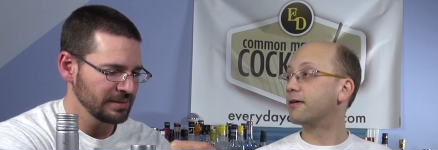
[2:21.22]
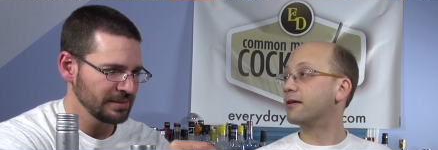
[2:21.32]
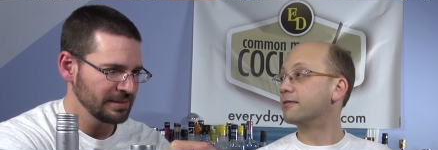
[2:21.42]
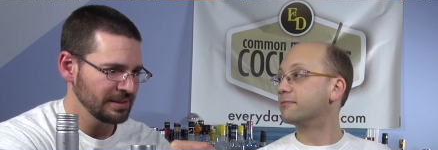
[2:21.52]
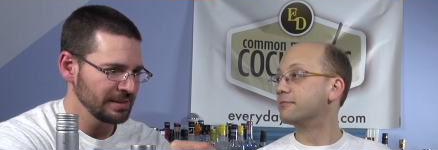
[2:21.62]

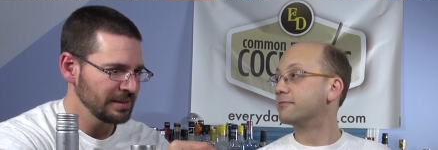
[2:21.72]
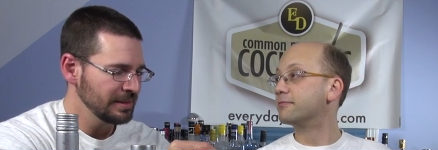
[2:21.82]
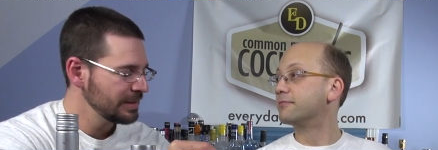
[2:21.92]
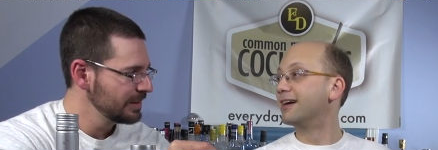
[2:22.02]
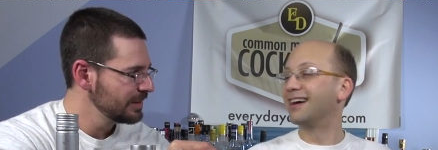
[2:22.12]
Speaker 1: fun.
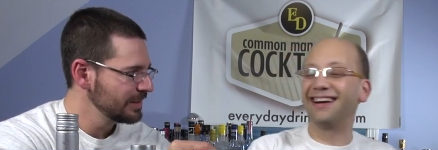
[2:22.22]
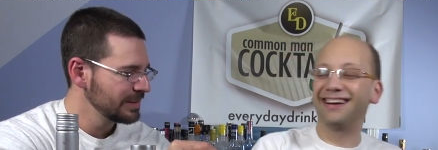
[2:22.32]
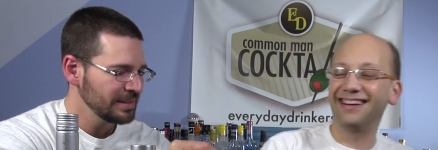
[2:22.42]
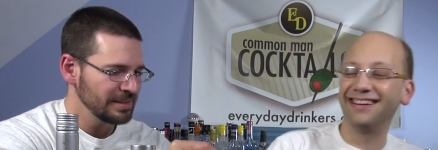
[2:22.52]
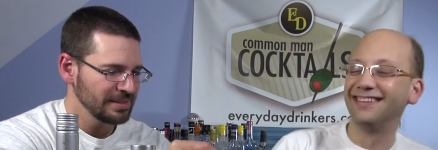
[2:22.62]

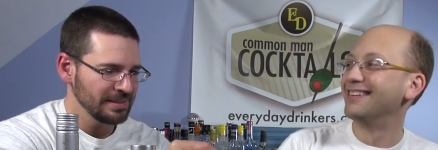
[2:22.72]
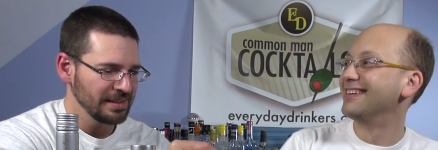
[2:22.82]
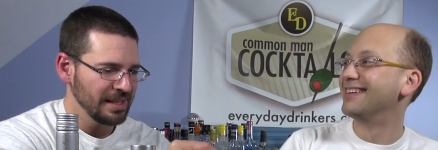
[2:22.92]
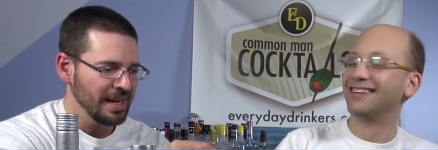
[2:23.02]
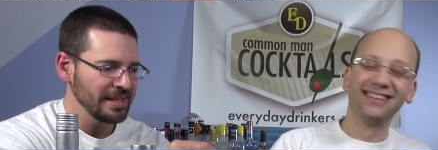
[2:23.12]

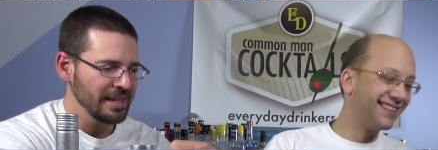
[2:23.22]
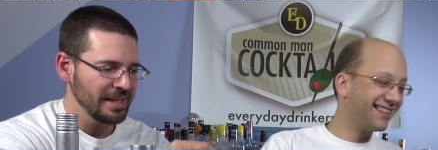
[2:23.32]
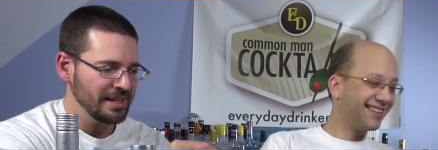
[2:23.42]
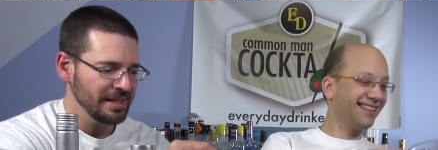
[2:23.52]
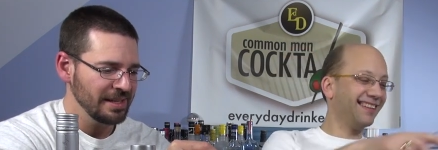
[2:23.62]

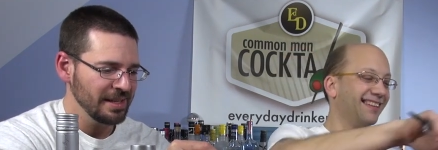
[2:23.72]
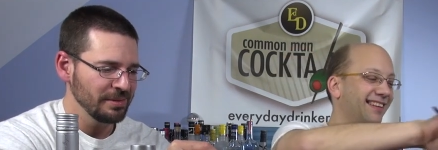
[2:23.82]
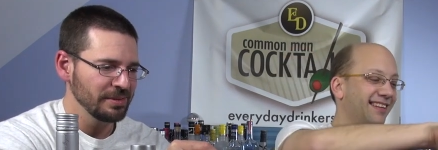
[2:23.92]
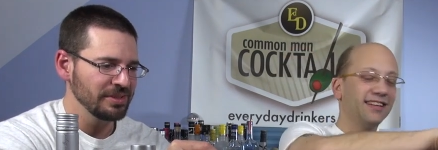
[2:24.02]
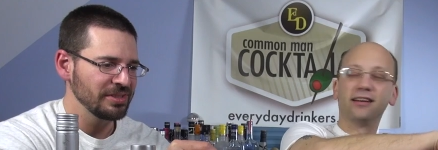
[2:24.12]
I think it
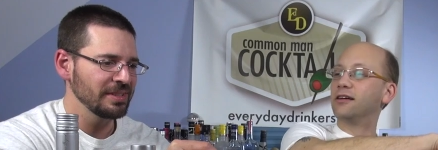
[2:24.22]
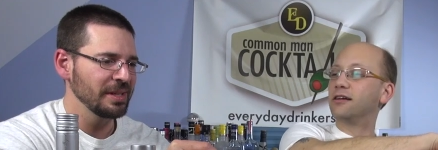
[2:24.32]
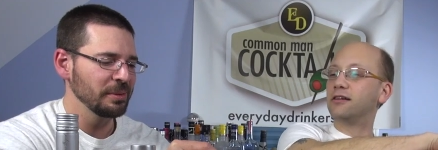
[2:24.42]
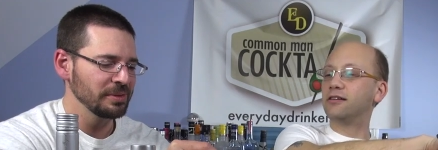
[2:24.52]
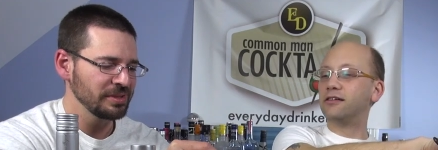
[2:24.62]
was
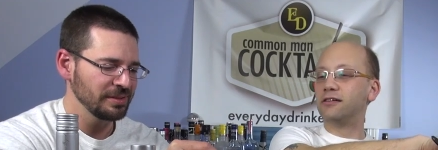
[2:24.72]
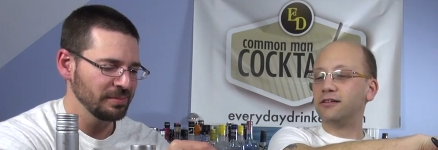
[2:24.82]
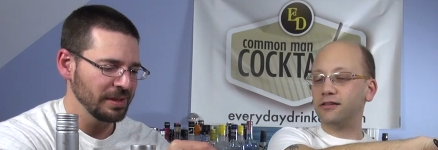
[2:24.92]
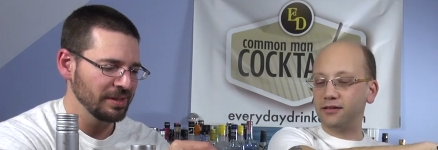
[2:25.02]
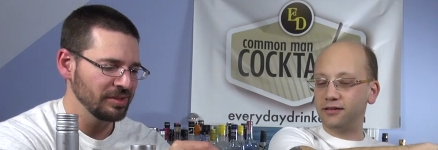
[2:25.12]
because
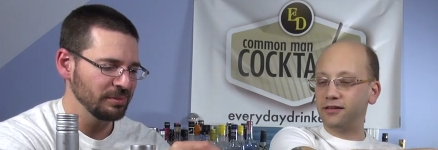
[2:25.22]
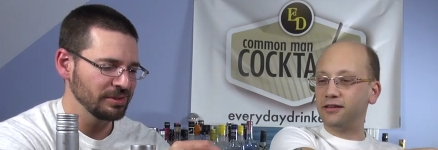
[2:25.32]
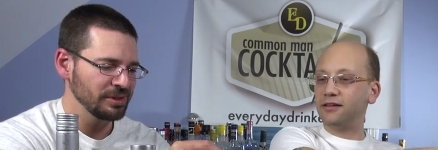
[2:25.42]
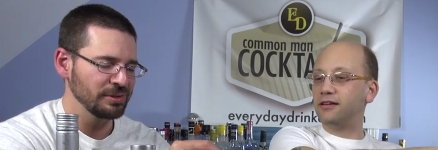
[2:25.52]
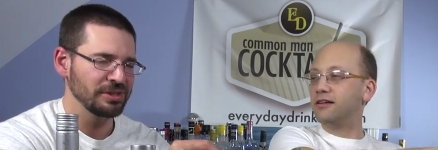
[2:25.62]
it
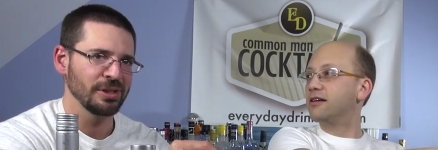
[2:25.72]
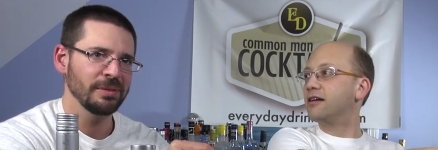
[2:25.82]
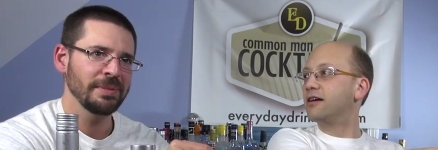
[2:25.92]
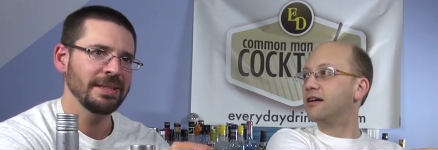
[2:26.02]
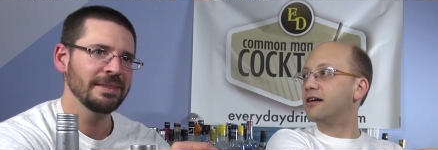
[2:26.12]
was so
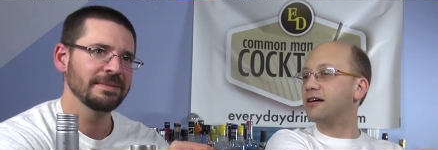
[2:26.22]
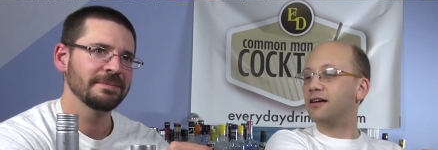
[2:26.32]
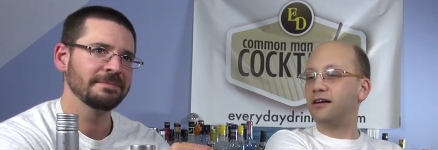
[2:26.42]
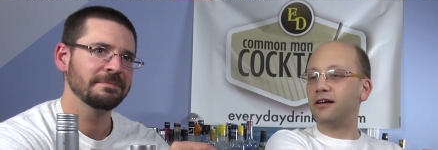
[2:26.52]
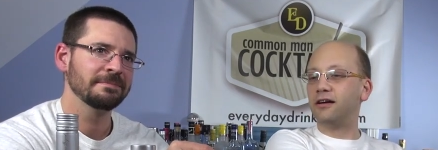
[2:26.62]
syrupy.
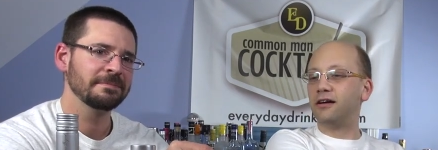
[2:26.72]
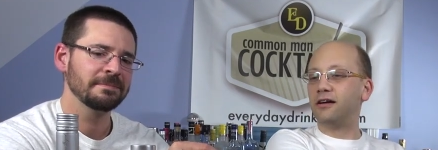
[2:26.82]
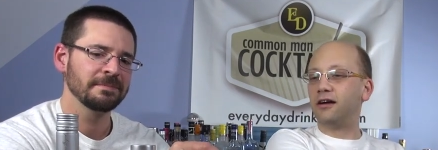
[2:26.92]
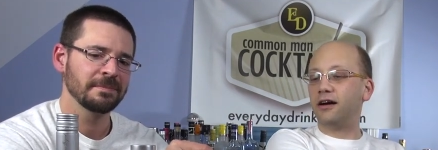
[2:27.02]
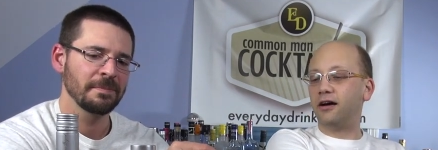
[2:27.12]

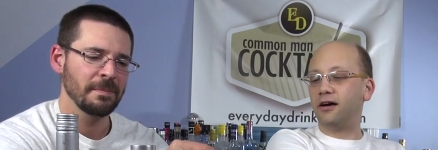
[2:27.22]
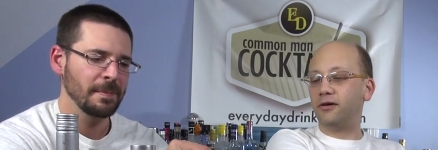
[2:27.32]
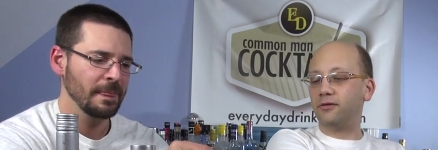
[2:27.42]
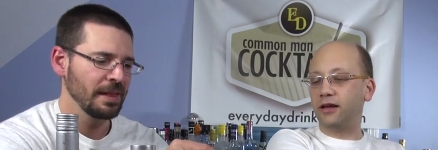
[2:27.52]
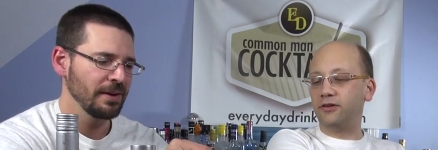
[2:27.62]
It's
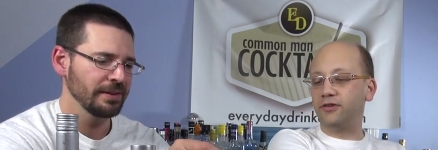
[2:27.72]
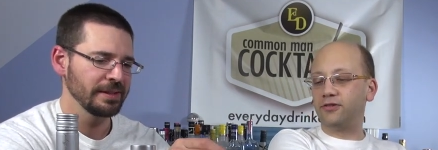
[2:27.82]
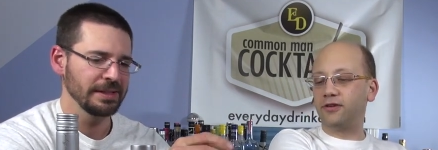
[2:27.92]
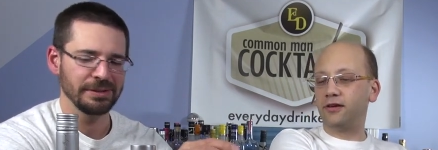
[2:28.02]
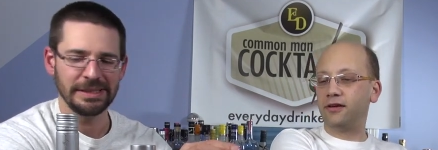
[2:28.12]
Speaker 2: all just,
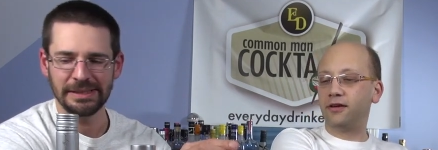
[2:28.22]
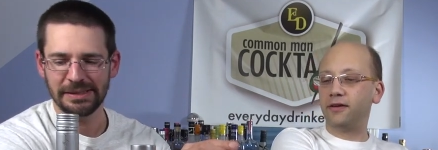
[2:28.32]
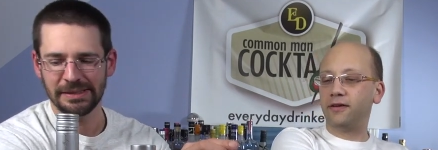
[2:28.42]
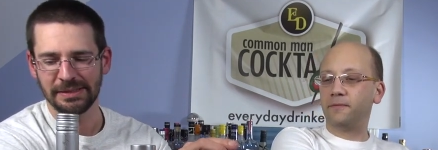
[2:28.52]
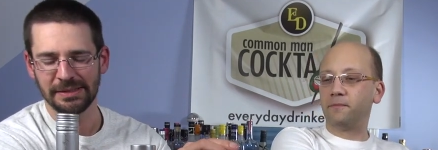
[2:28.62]
the
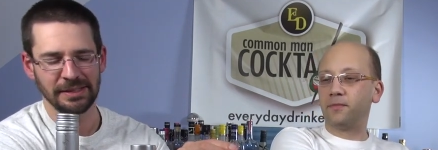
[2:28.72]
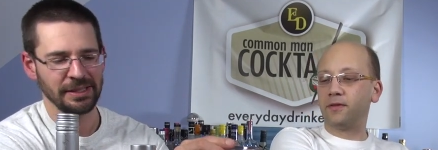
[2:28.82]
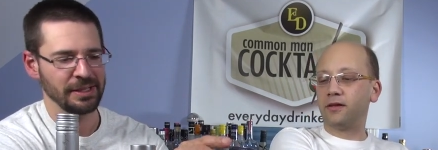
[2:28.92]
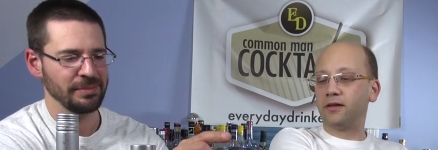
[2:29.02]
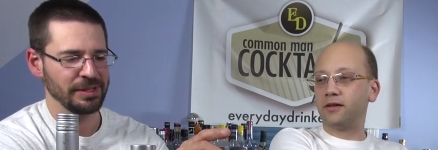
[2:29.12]
ingredients,
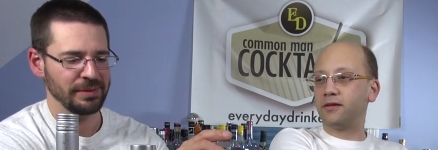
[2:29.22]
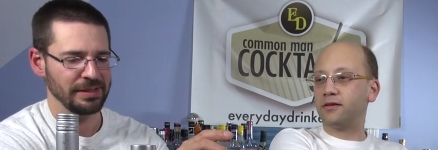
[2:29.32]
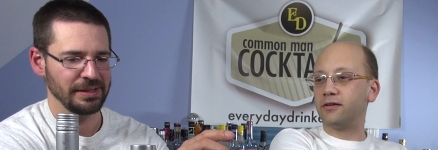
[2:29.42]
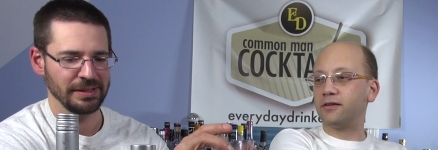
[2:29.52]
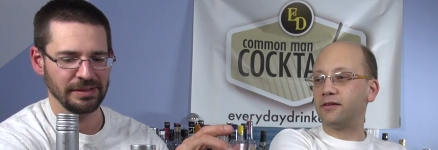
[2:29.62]
you know,
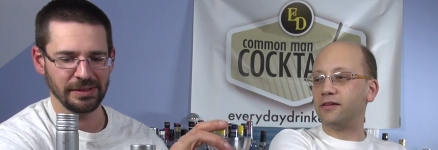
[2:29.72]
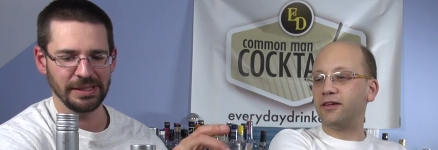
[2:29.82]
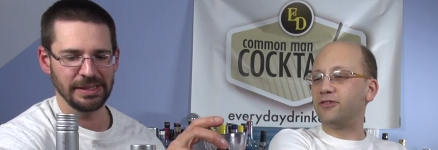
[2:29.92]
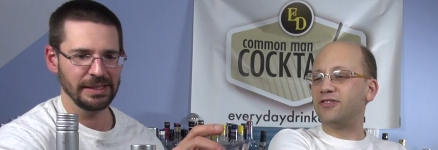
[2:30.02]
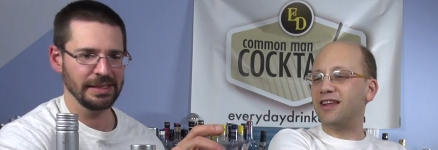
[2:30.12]
between the grenadine.
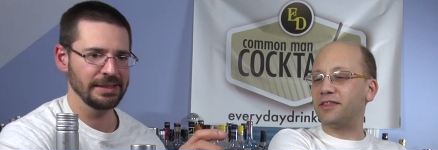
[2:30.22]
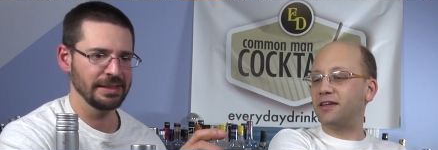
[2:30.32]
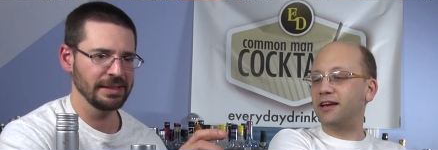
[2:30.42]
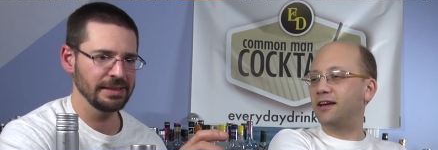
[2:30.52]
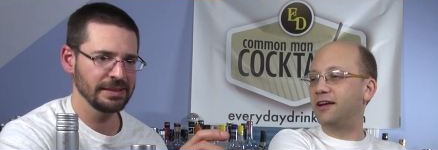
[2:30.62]
There's
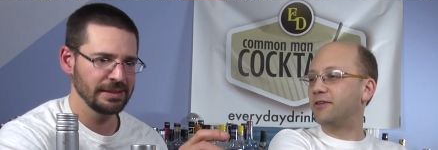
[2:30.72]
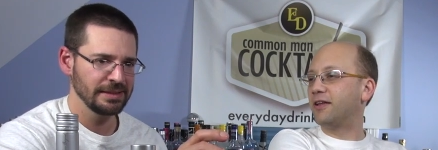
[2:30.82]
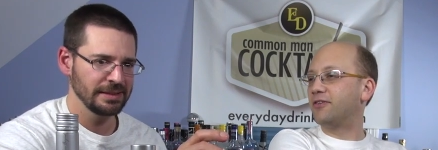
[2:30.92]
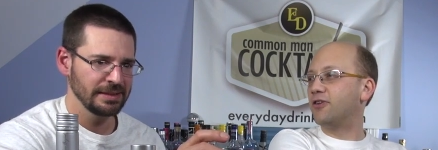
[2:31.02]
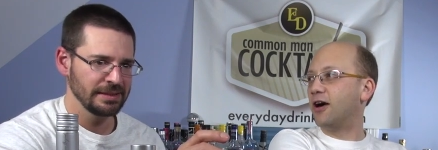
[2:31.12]
nothing in here
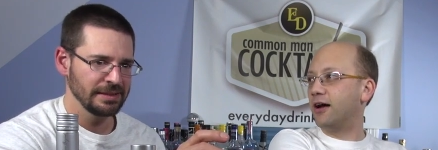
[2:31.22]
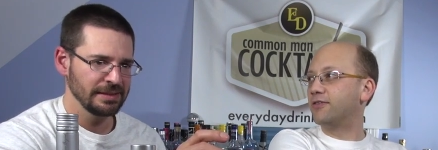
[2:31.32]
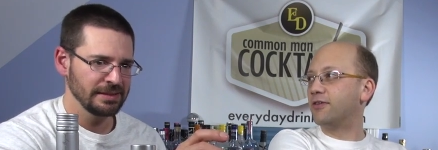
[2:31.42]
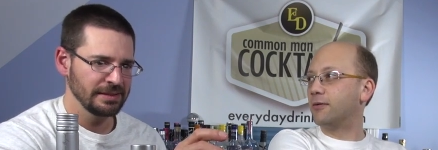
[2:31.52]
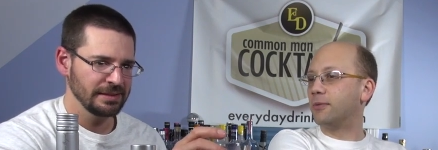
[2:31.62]
that's
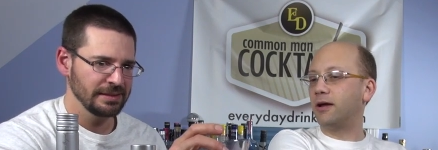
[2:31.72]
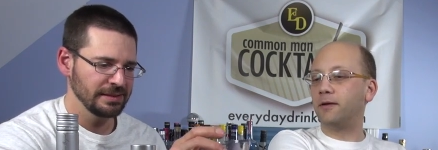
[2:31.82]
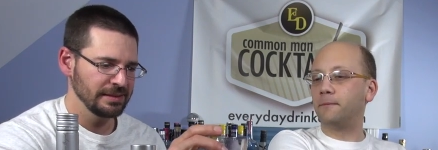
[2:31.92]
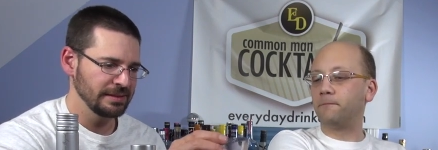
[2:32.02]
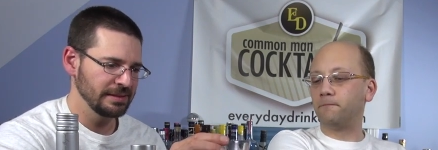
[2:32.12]
not syrupy.
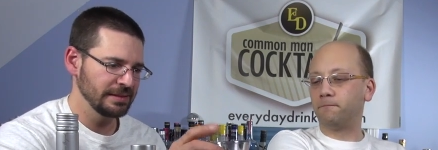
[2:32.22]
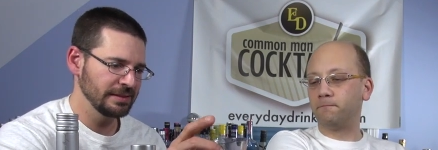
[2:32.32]
Yeah.